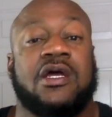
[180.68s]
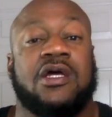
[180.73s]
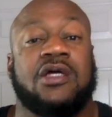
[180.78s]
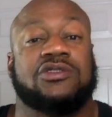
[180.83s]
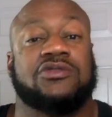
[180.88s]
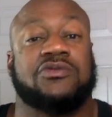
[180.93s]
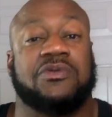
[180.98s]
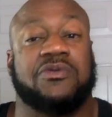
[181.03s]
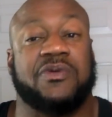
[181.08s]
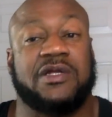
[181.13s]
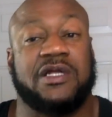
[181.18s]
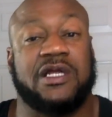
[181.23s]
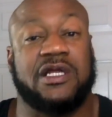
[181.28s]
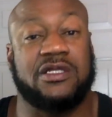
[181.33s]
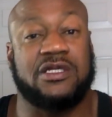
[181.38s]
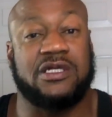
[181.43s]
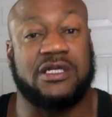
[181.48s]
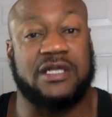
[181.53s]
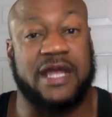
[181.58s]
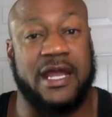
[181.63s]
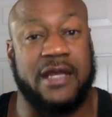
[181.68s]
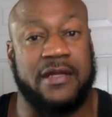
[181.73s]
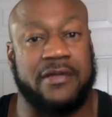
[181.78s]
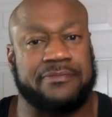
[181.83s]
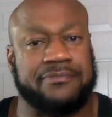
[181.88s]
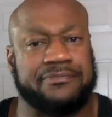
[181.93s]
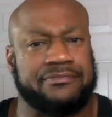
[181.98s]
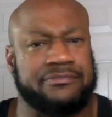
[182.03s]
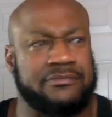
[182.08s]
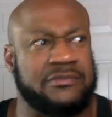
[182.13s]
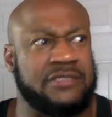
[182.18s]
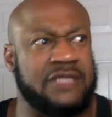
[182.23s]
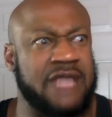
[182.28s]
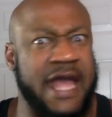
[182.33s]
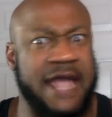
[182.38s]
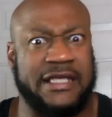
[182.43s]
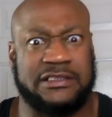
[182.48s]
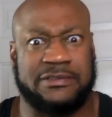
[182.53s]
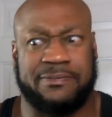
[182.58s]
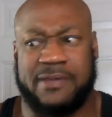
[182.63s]
So we went in and looked at it.
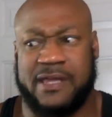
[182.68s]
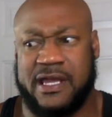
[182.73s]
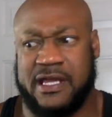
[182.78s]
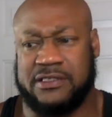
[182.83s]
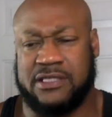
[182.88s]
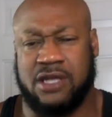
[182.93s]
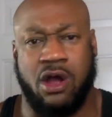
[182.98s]
Nice place.